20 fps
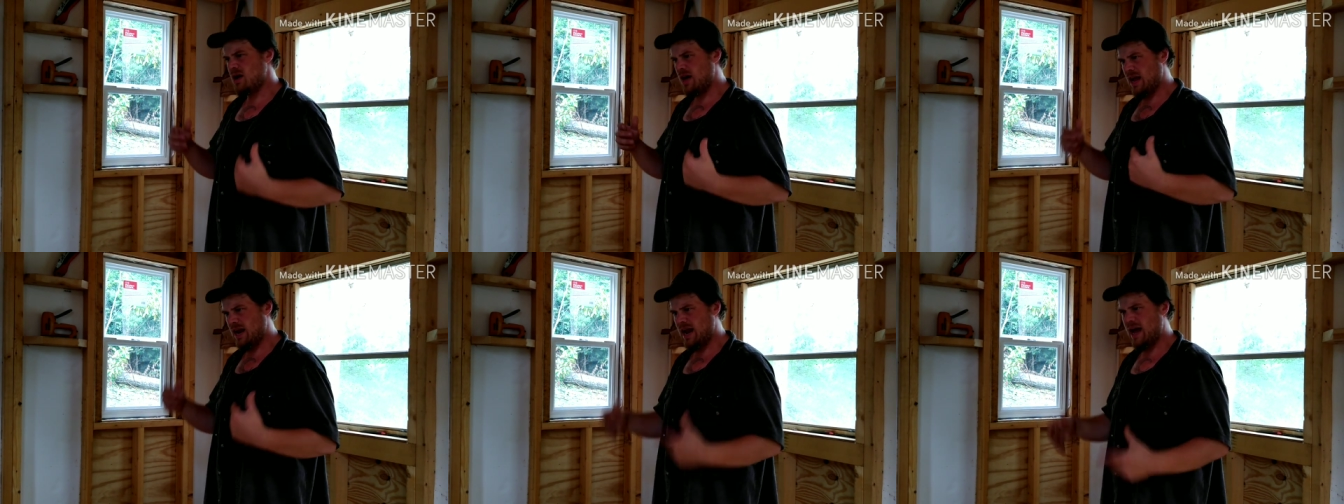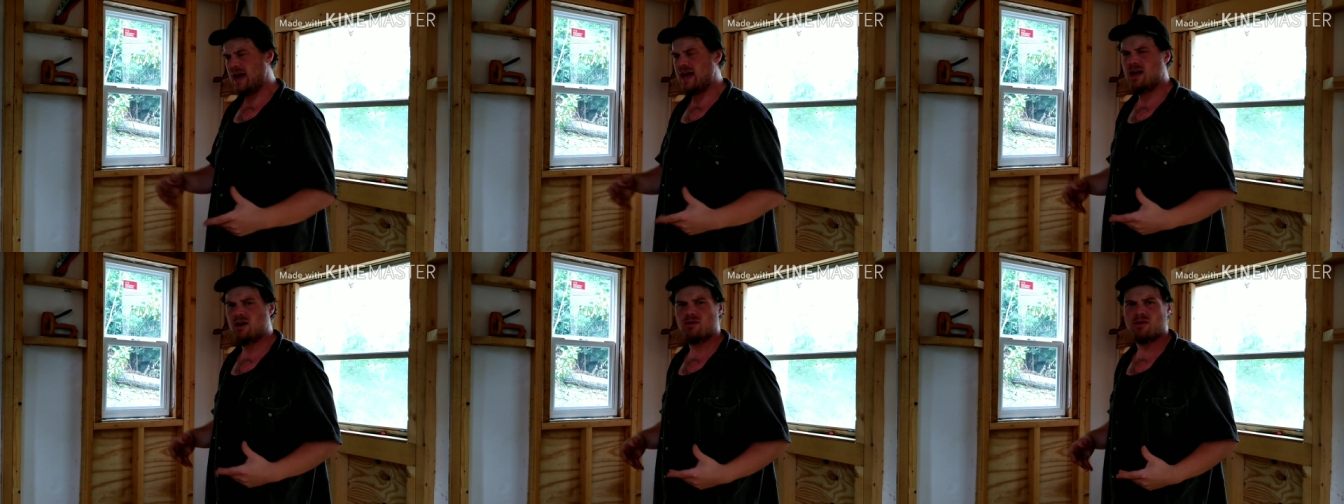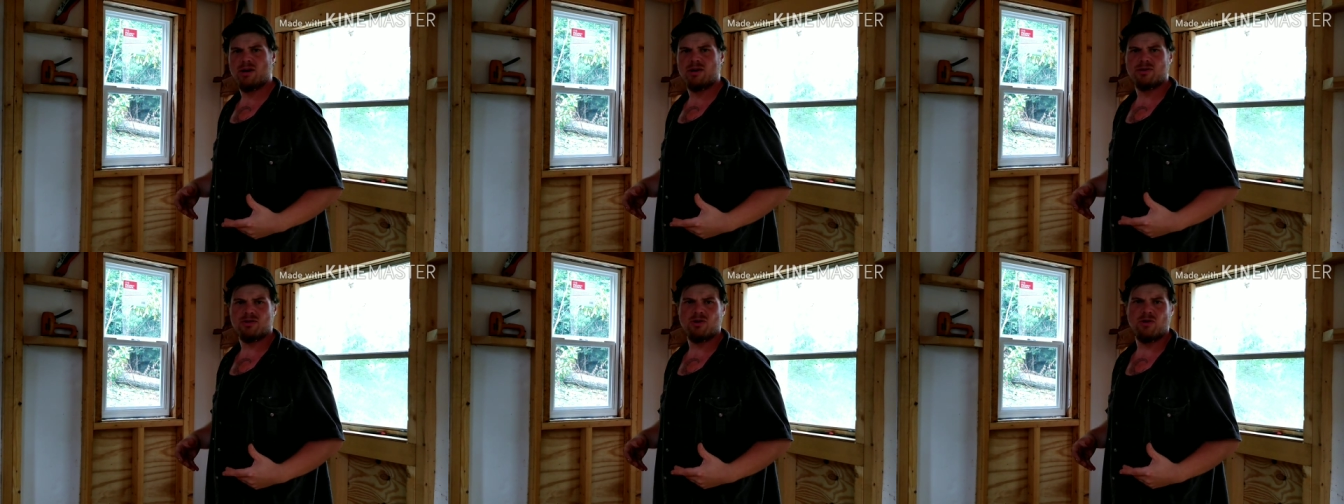and I
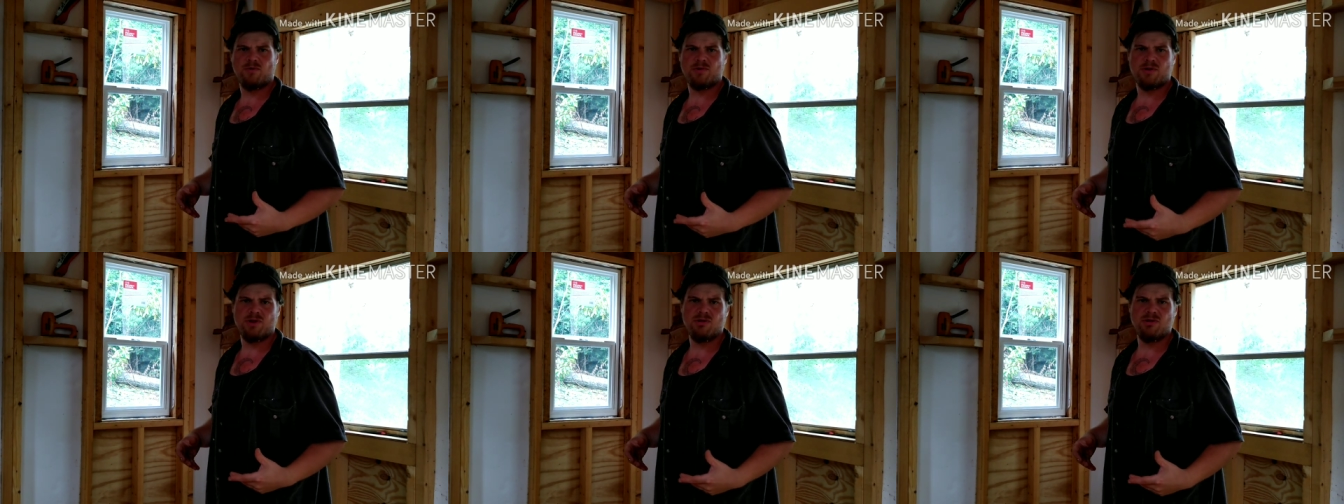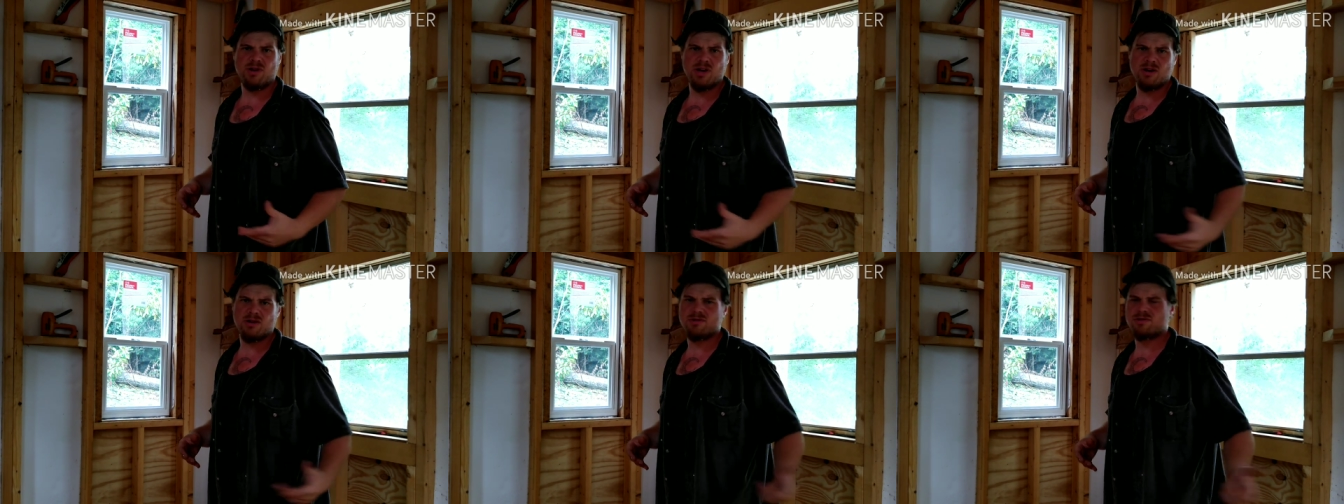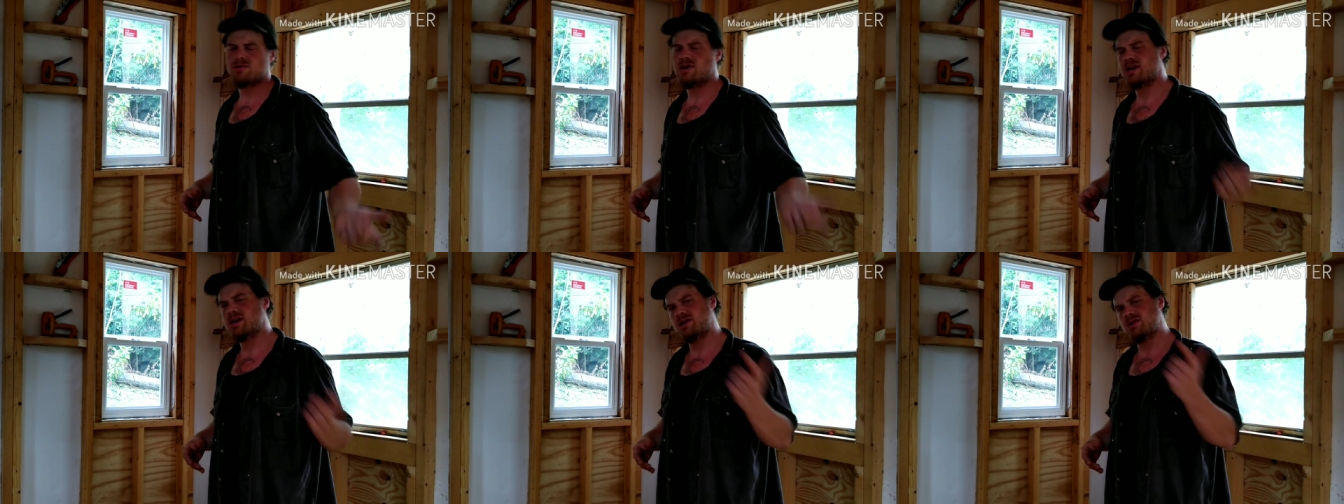held on to it for 2
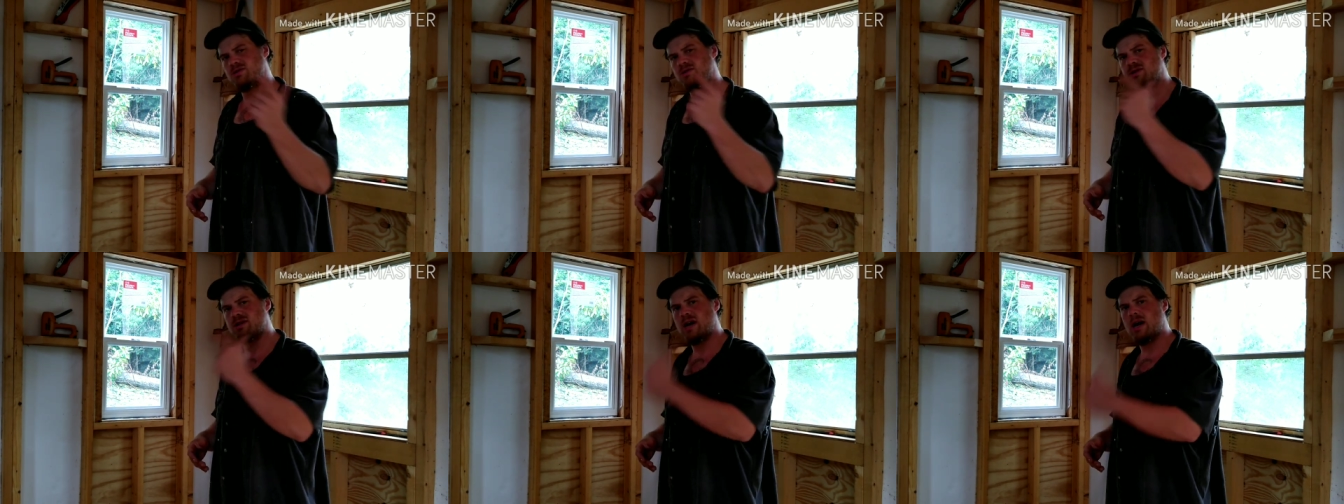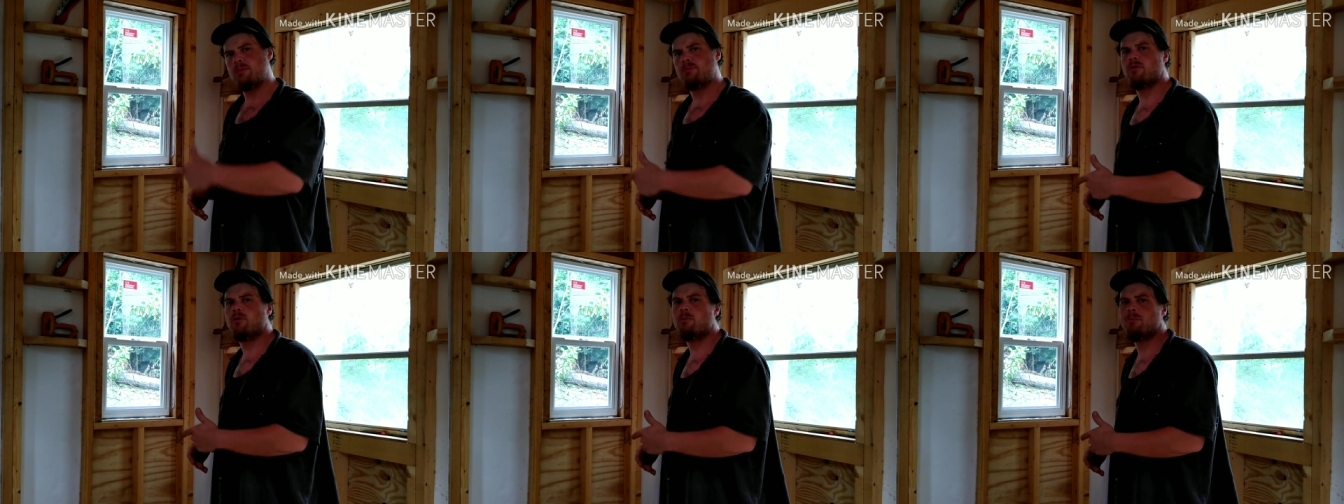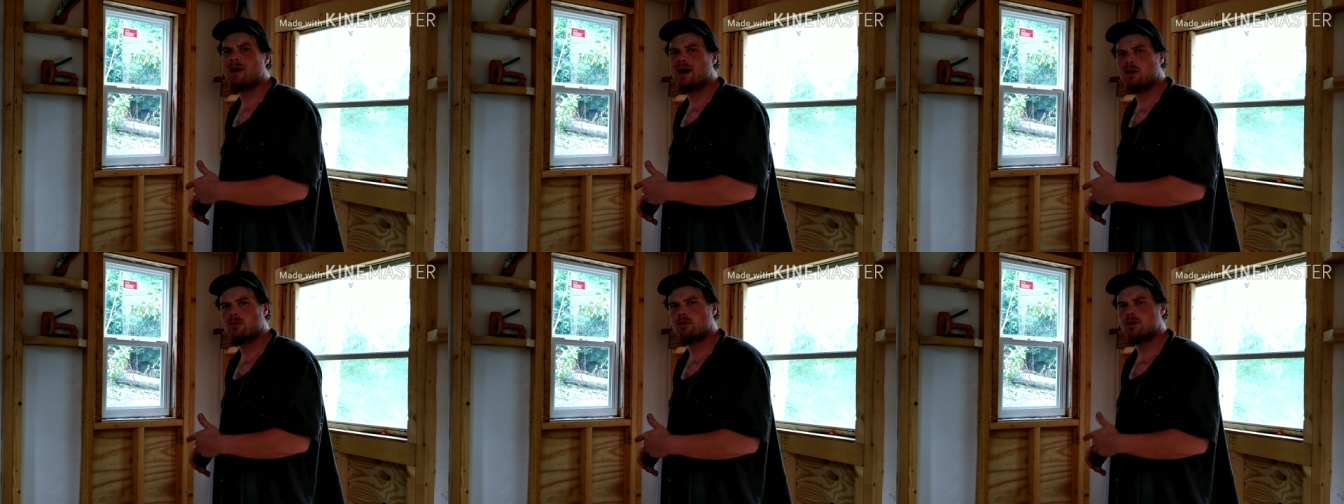years, drug it to the top of
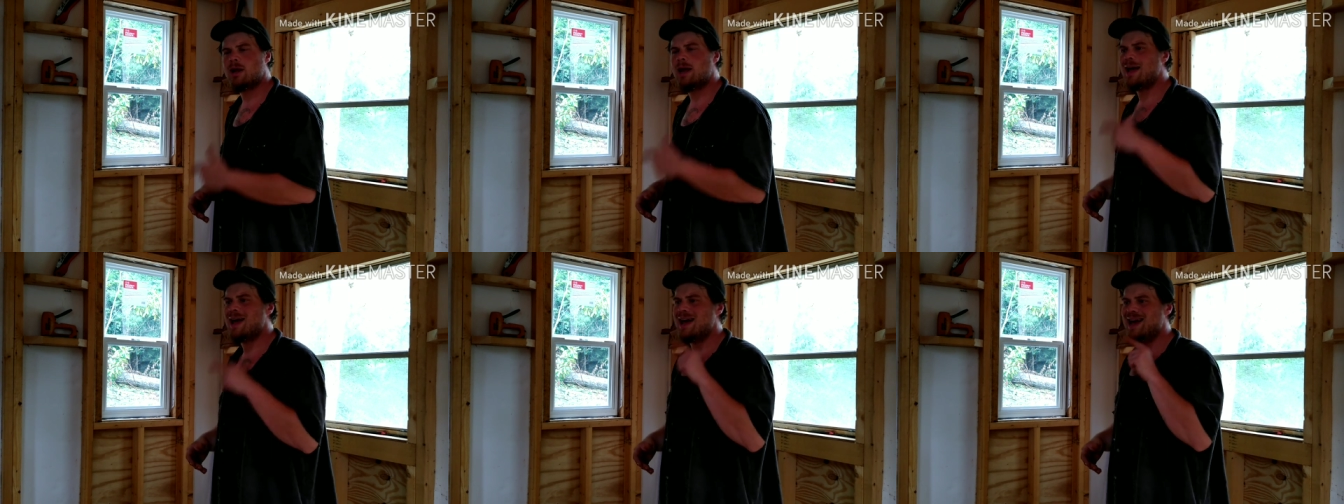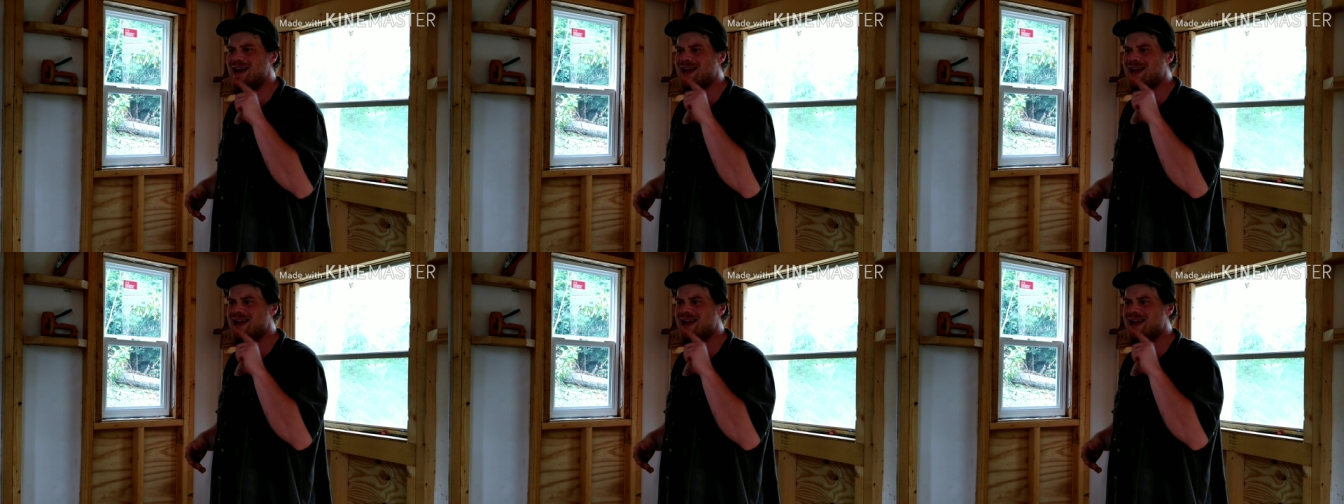a mountain,